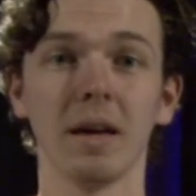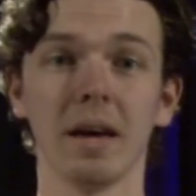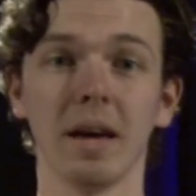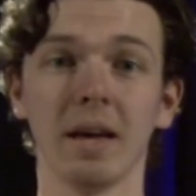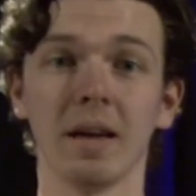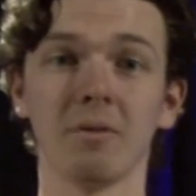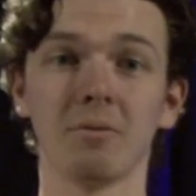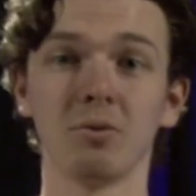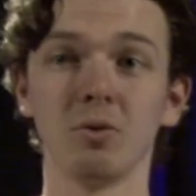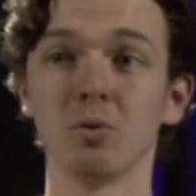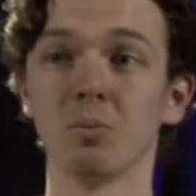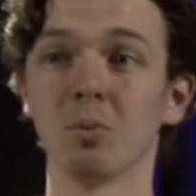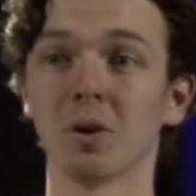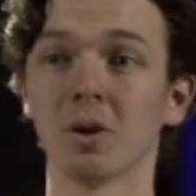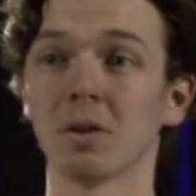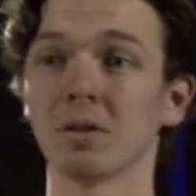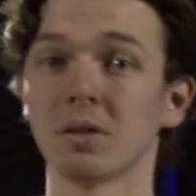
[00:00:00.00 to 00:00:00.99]
if you
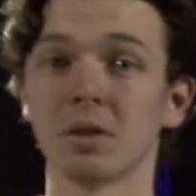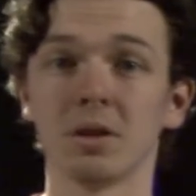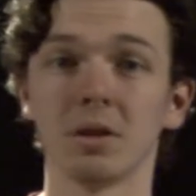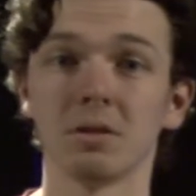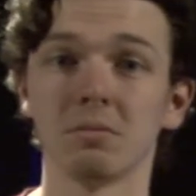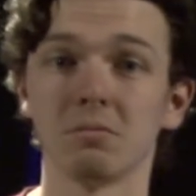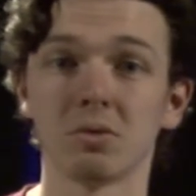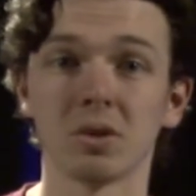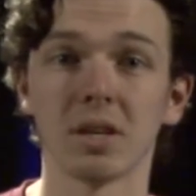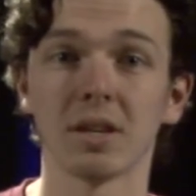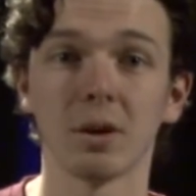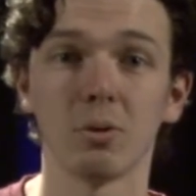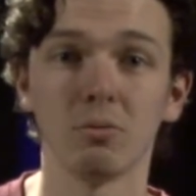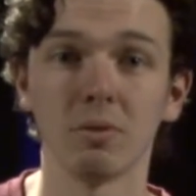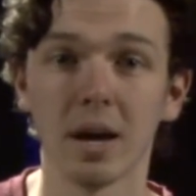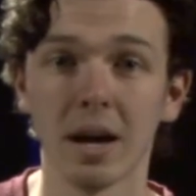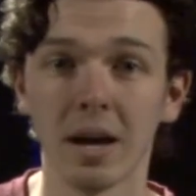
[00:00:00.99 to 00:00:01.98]
were to sit
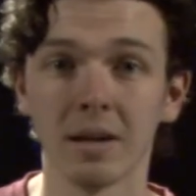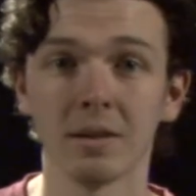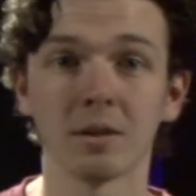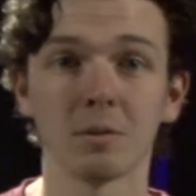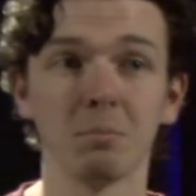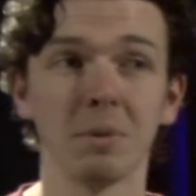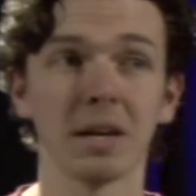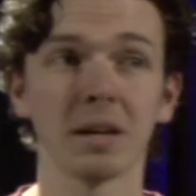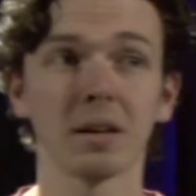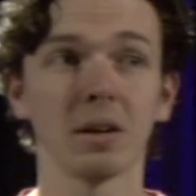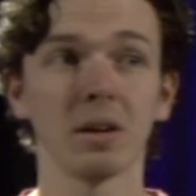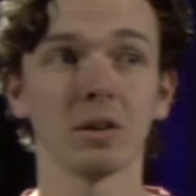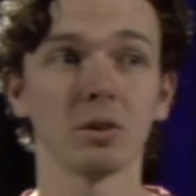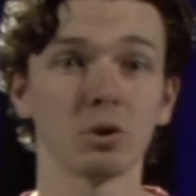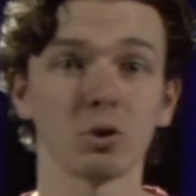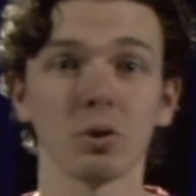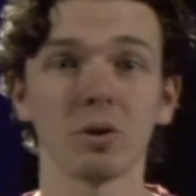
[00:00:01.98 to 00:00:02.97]
down and make
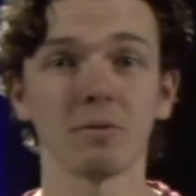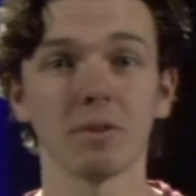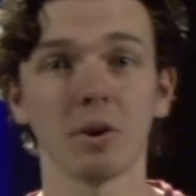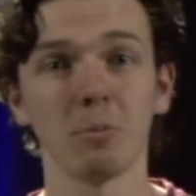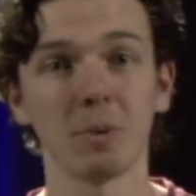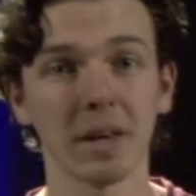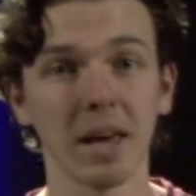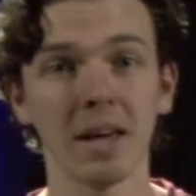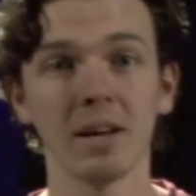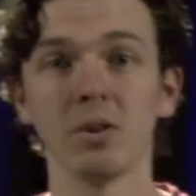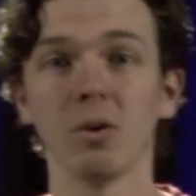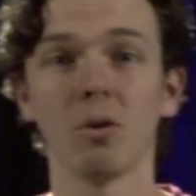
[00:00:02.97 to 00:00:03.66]
a short film again,